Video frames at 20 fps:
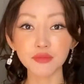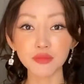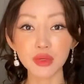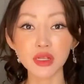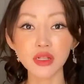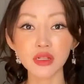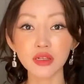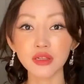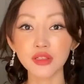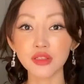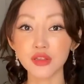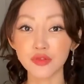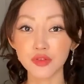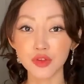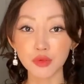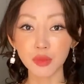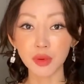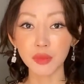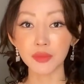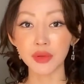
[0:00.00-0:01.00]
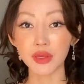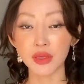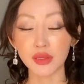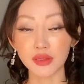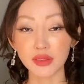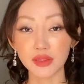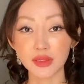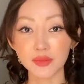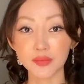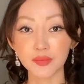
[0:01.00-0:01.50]
millions of human
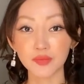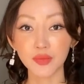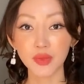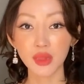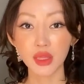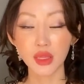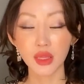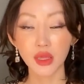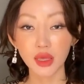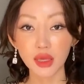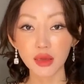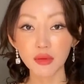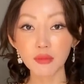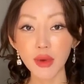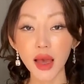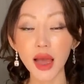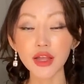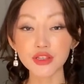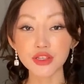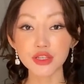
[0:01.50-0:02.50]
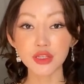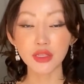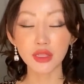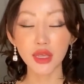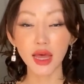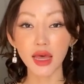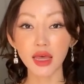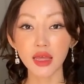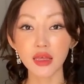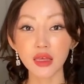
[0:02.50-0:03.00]
beings. Imagine
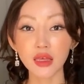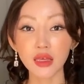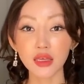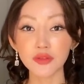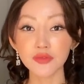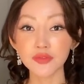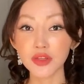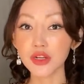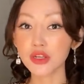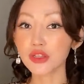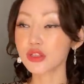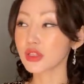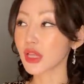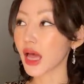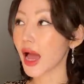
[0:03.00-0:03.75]
that. If there is an